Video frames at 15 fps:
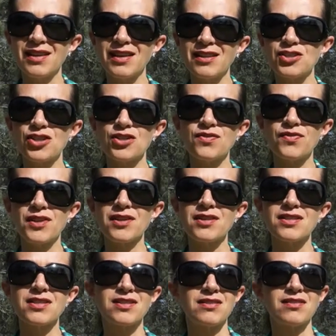It just
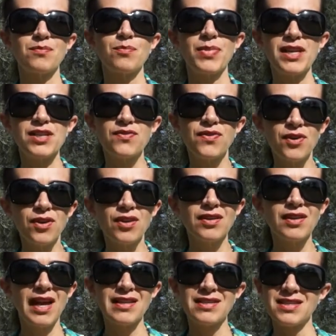feels peaceful
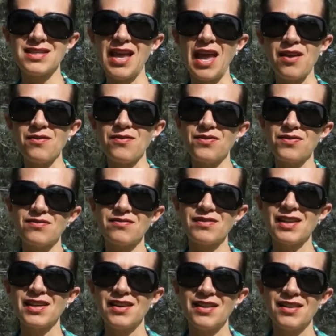and safe.
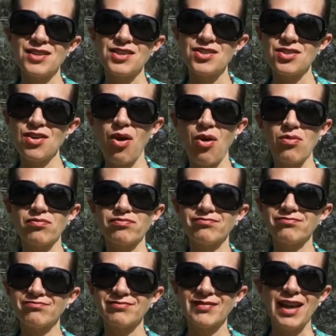So
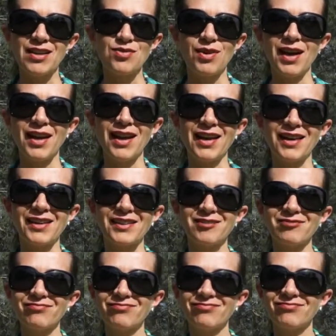that's why I like it.